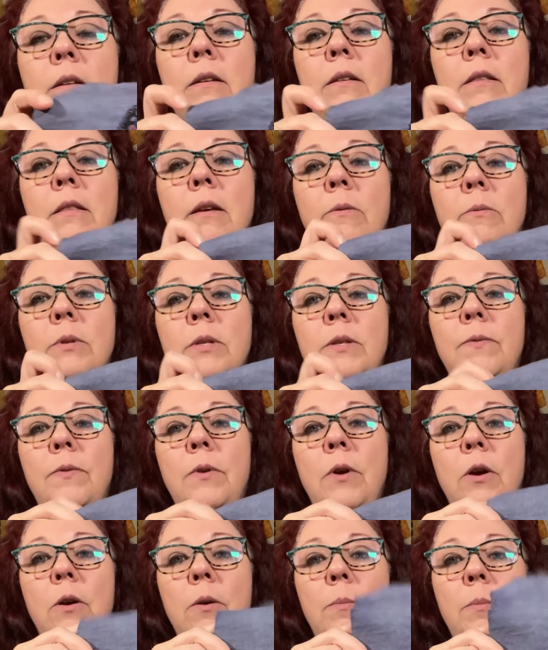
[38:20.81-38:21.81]
that was
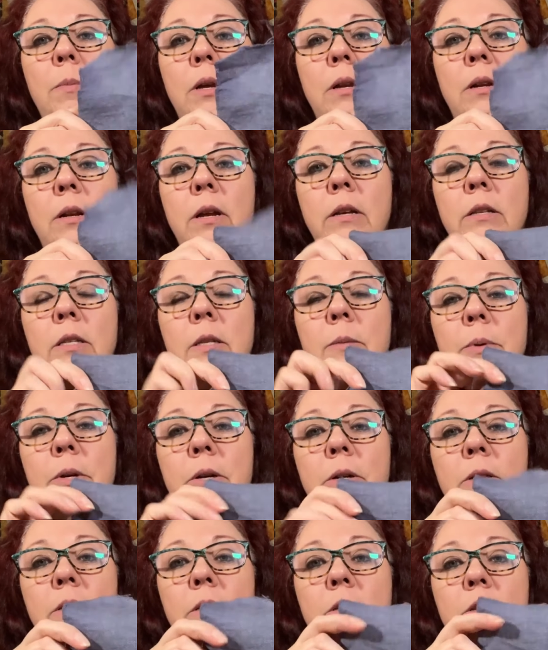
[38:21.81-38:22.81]
from Night
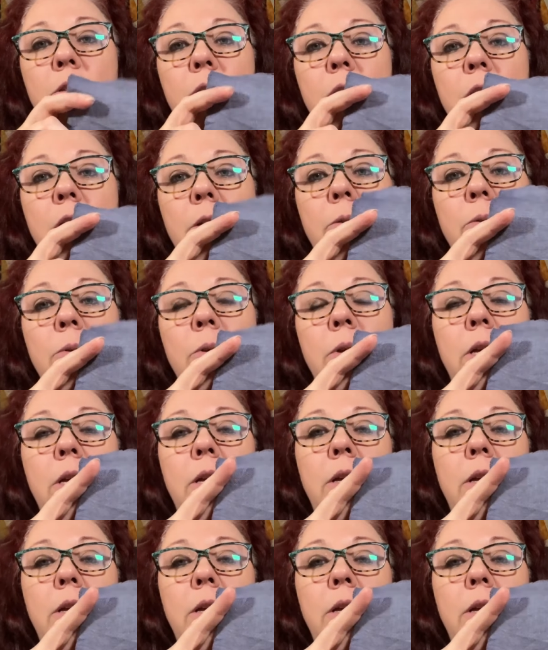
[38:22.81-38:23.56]
Spirit Studio.